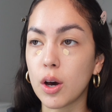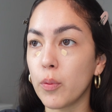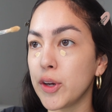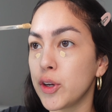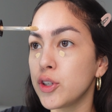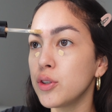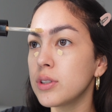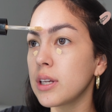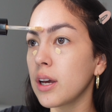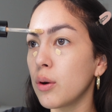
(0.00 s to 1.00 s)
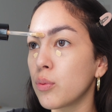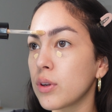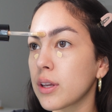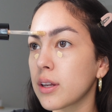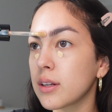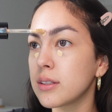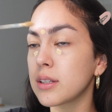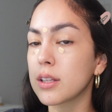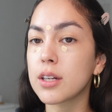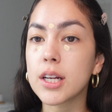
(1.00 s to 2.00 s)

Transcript: When you're using a really good concealer,